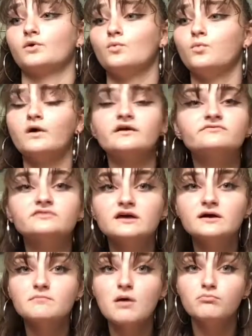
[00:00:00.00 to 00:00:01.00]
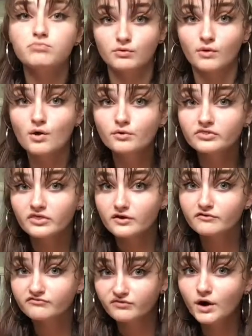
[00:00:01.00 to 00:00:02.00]
one of them broke their
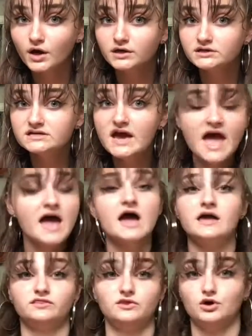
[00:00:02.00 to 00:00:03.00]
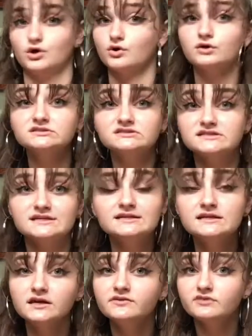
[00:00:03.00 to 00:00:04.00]
foot, and the girl didn't
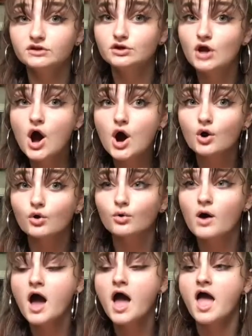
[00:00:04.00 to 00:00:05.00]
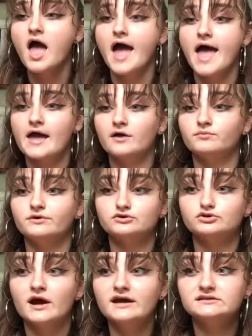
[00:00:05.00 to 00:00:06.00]
even know, and we were
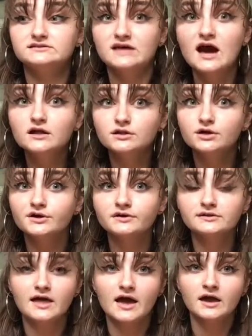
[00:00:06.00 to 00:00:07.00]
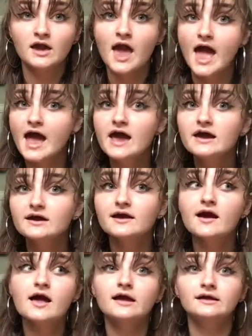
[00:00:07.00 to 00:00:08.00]
trying to tell her, like, hey,
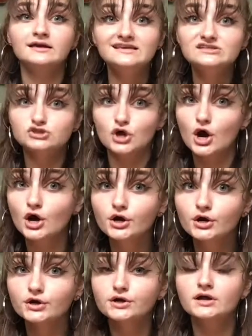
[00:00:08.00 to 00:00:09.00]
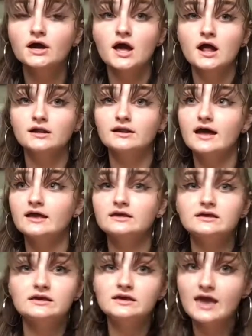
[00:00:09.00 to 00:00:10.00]
he's hurt, like,
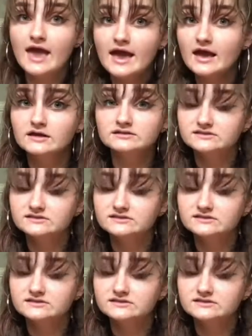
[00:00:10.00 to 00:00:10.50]
he can't